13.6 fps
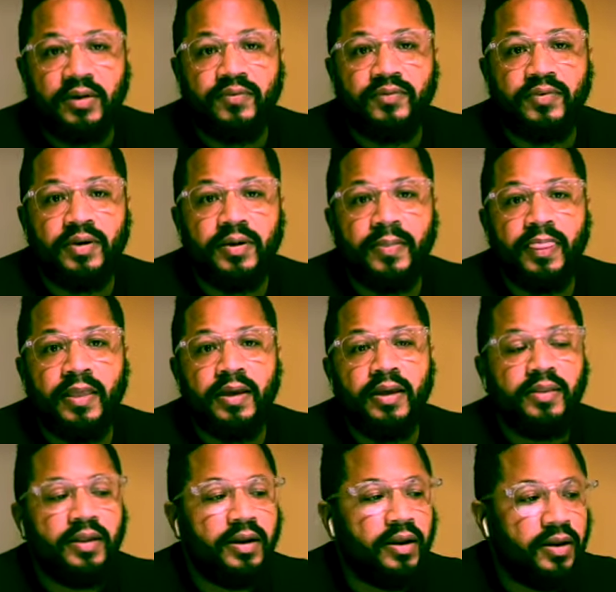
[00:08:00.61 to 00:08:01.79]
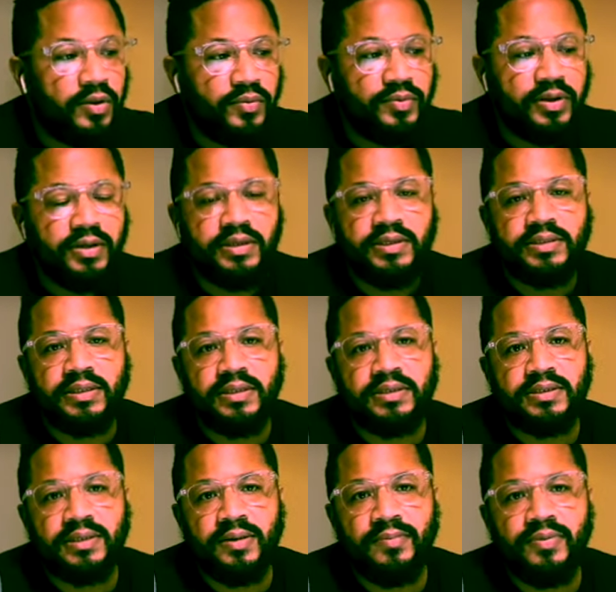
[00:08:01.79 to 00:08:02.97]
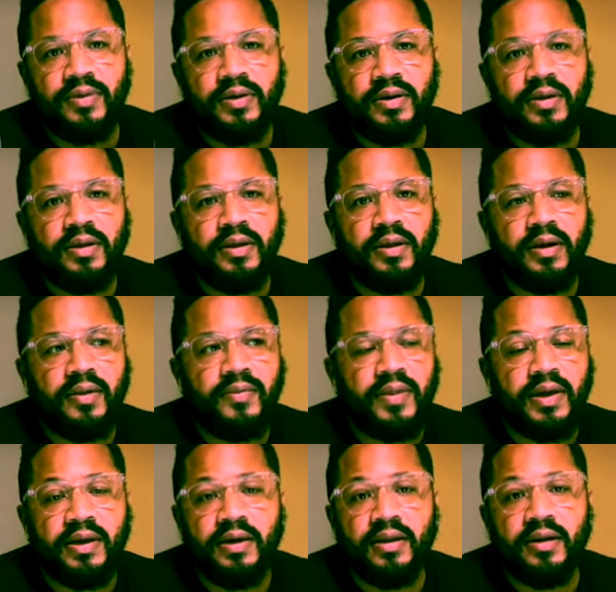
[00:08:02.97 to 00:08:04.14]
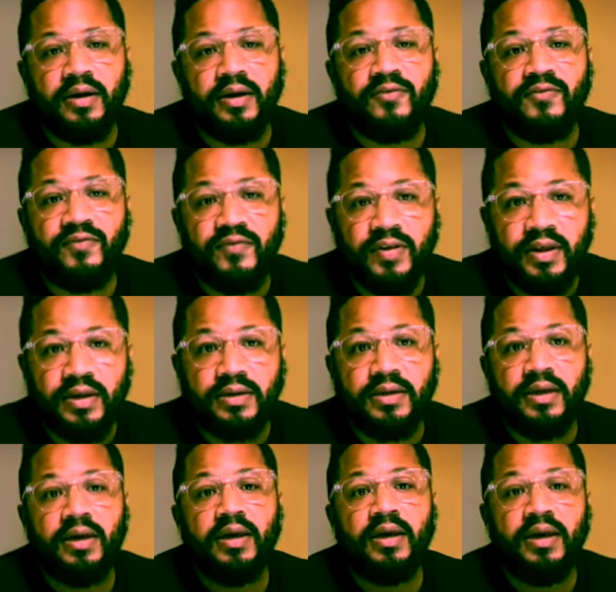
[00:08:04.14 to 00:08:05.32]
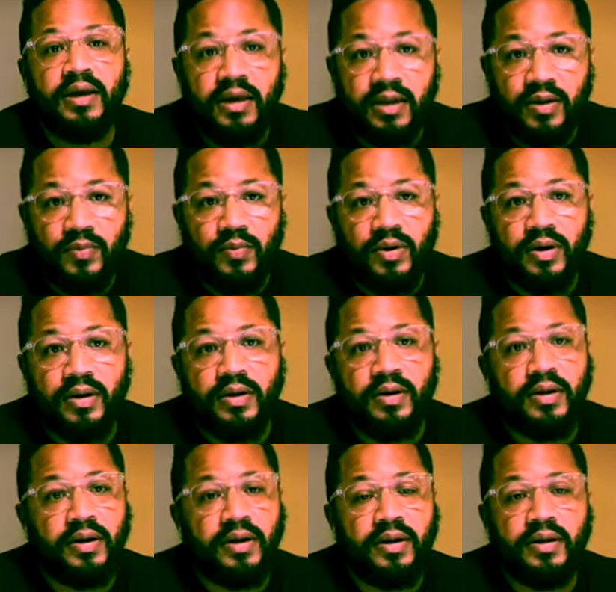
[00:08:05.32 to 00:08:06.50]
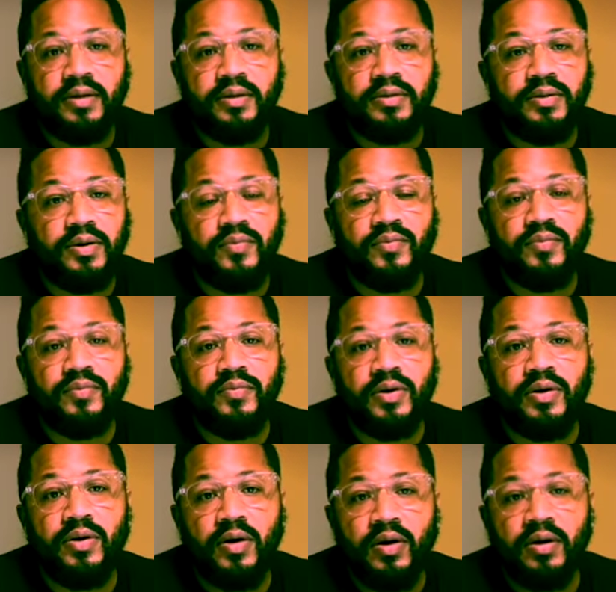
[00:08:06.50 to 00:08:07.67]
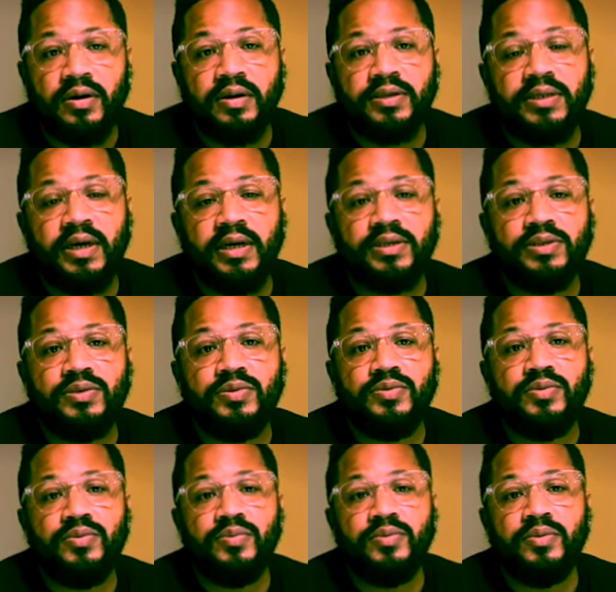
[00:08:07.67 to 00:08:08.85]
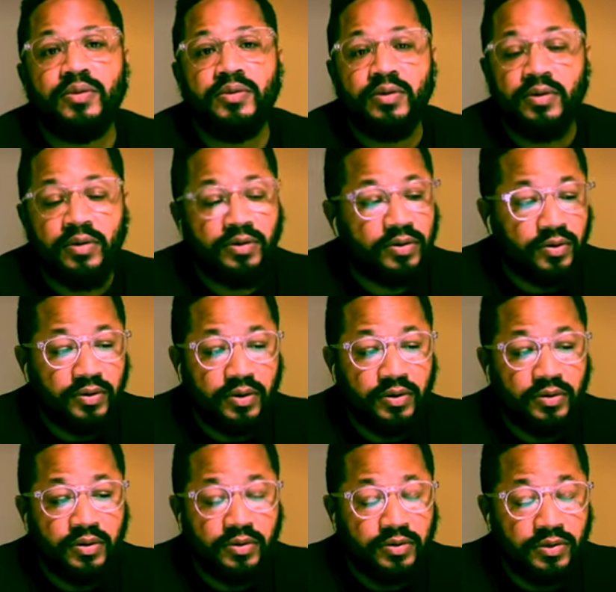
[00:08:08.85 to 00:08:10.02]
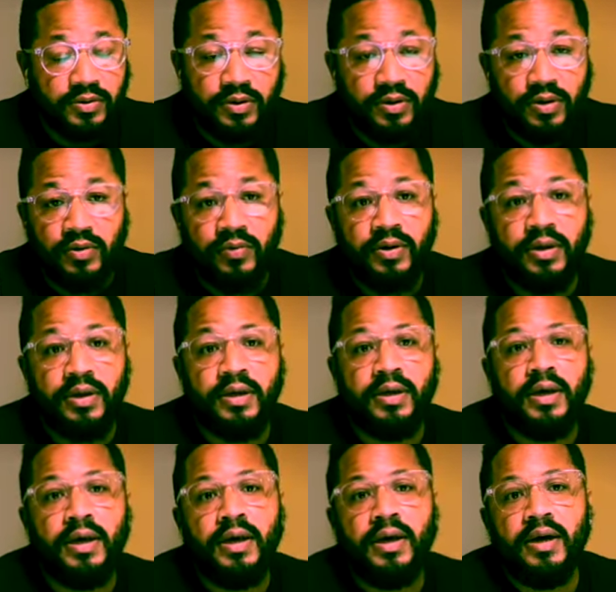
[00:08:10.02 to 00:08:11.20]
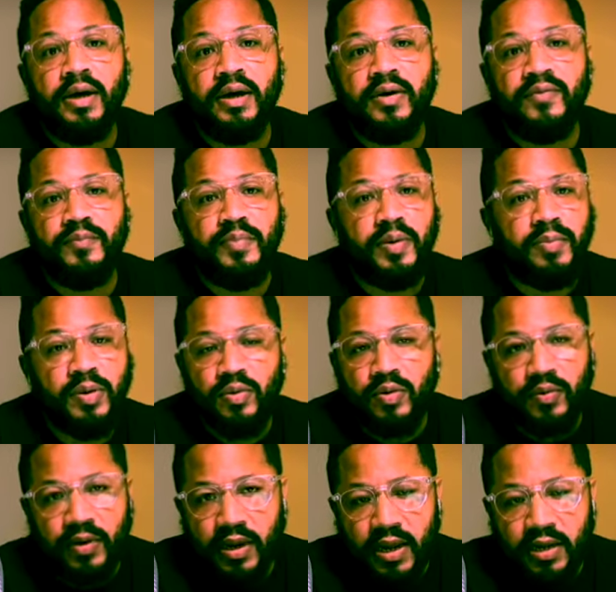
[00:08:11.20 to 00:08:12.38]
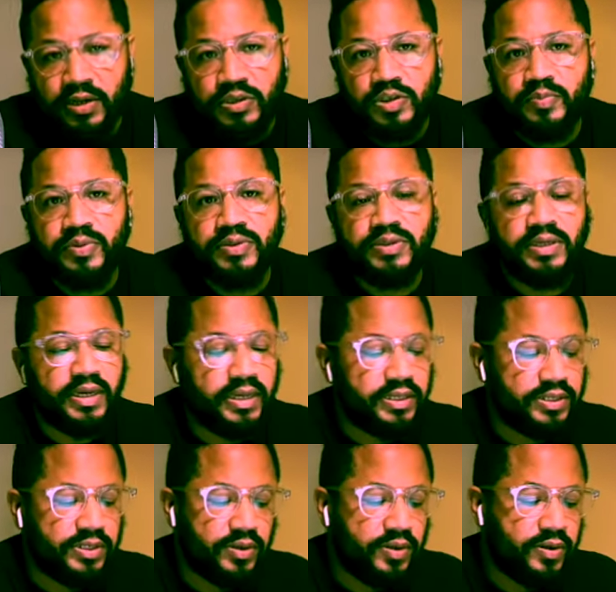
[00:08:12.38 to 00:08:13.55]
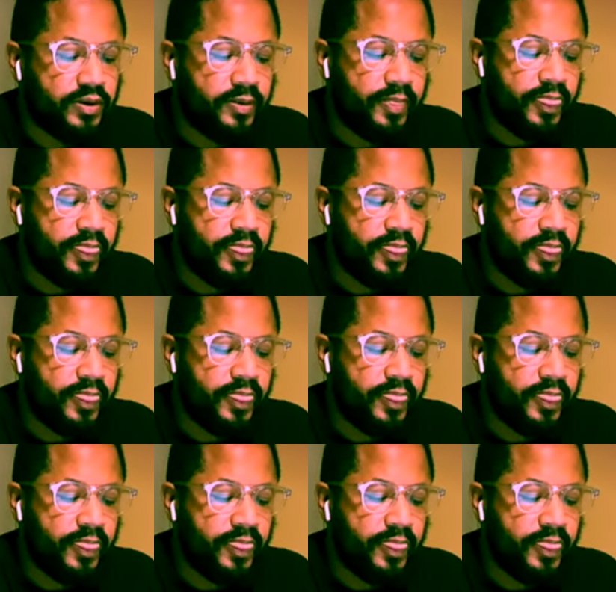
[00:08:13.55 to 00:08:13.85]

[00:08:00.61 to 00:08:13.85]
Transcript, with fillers: front that loneliness is something uh, that can afflict anyone, uh, you know, regardless as to the, the, your, the, to the degree of biblical knowledge you possess or